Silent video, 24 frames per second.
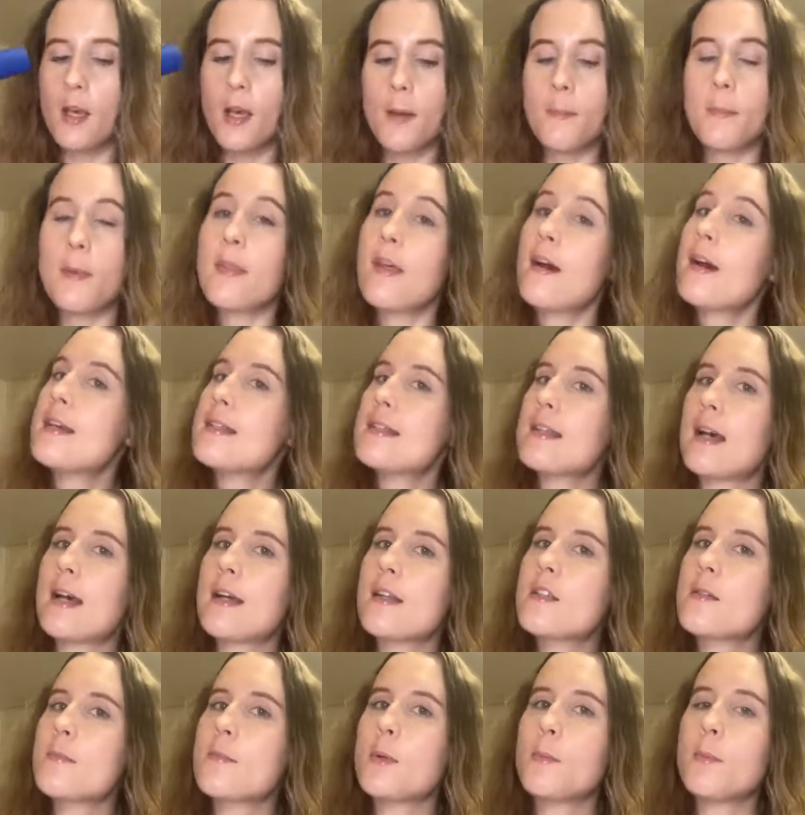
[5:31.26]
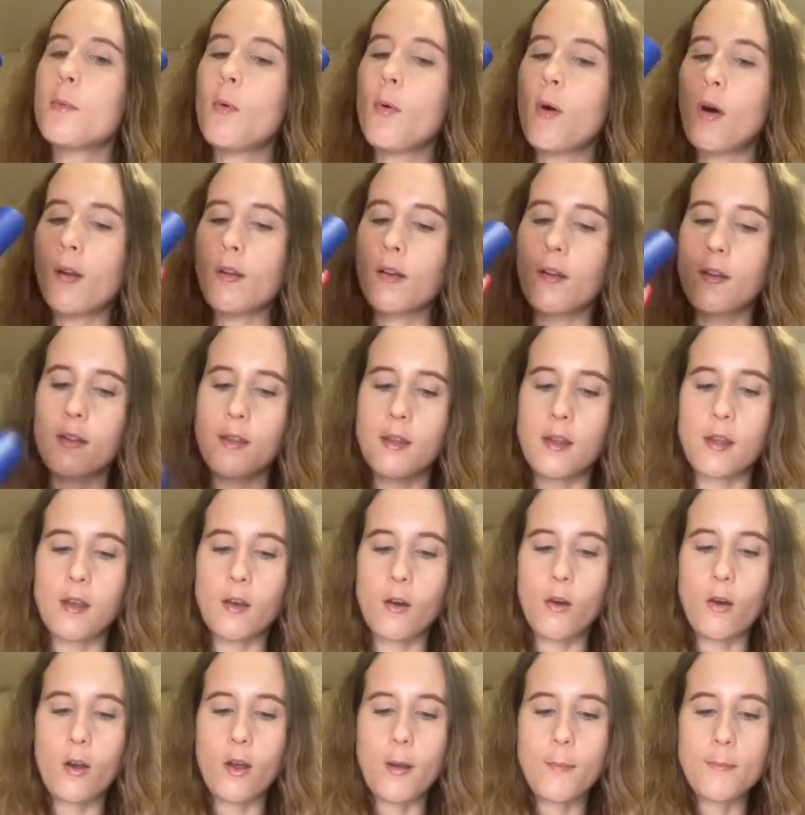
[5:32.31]
But that is item number one, the
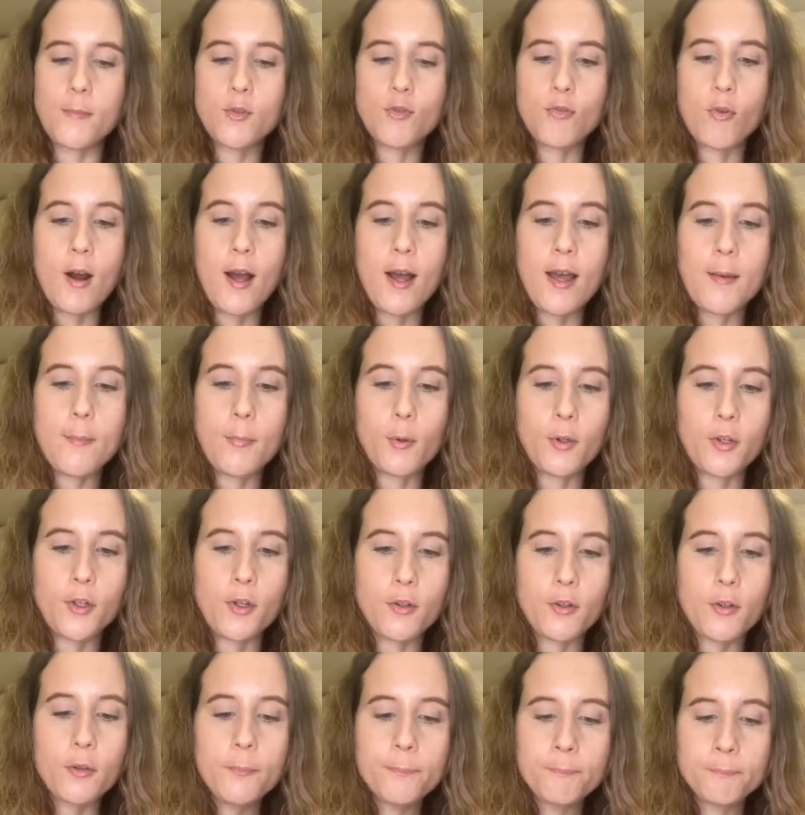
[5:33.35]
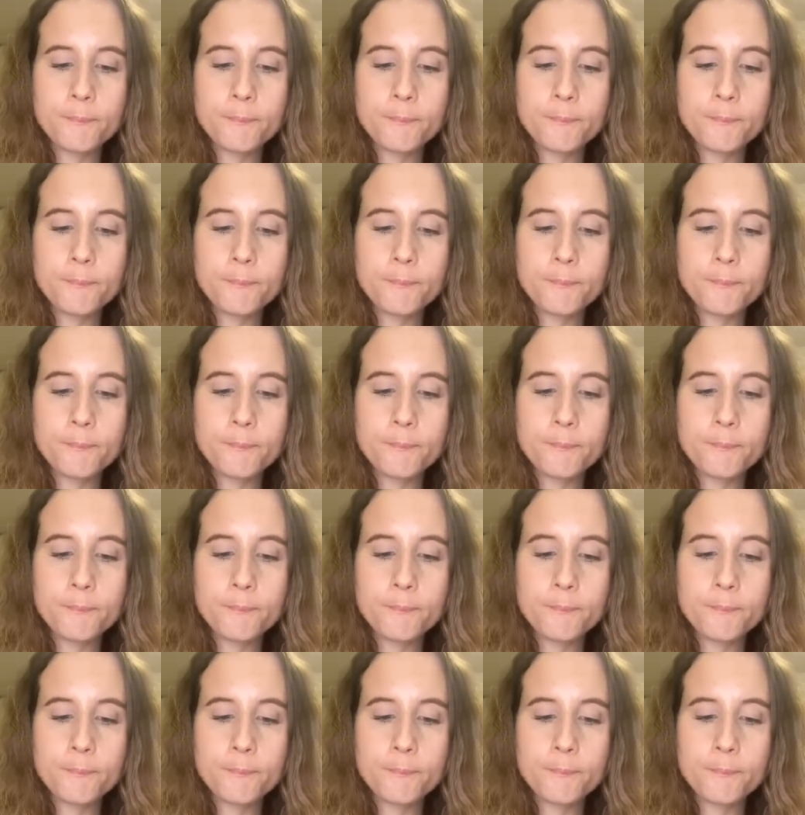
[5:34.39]
dry body oil.